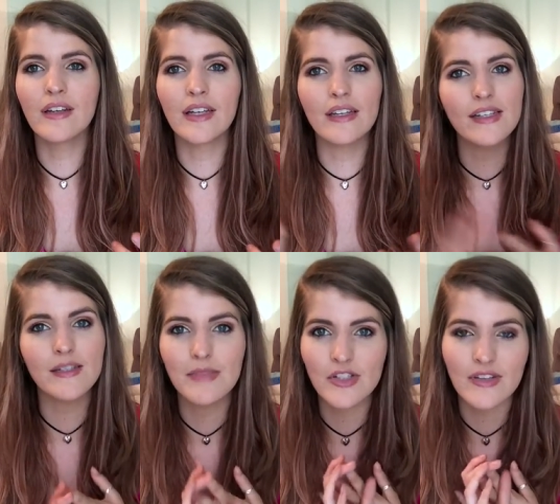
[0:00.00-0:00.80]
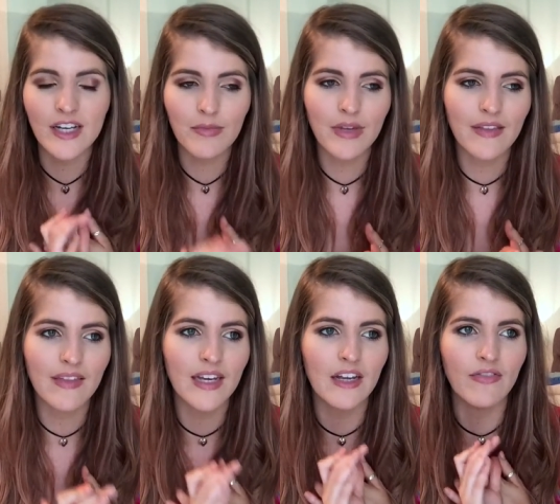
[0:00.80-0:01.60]
He doesn't mention that he played in
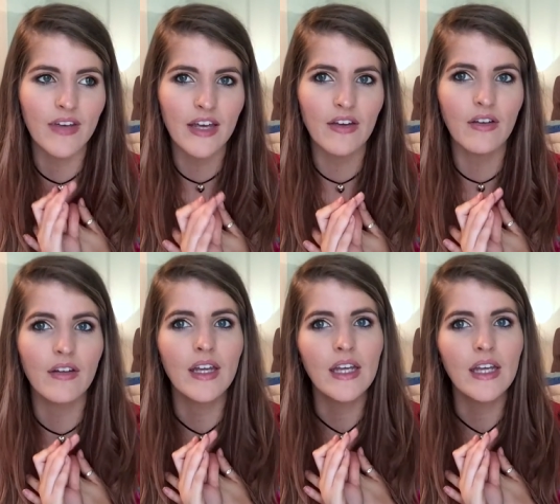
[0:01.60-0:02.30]
the NFL.